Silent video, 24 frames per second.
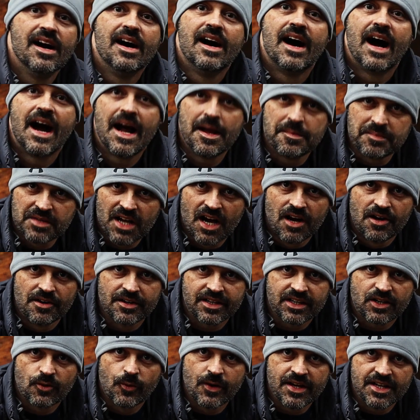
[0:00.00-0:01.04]
I am calling
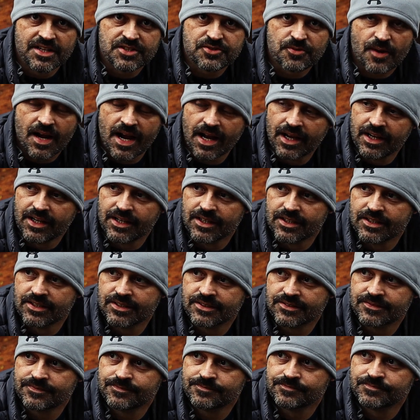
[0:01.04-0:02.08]
it quits right here.
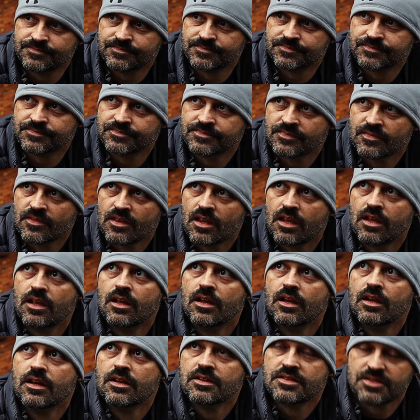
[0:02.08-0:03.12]

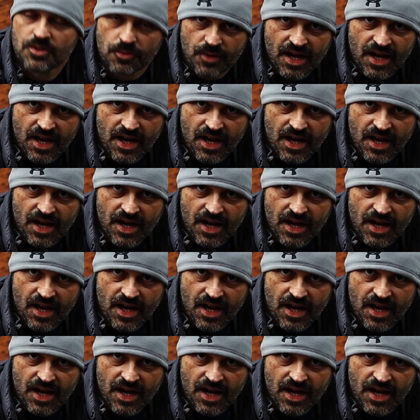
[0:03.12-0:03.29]
So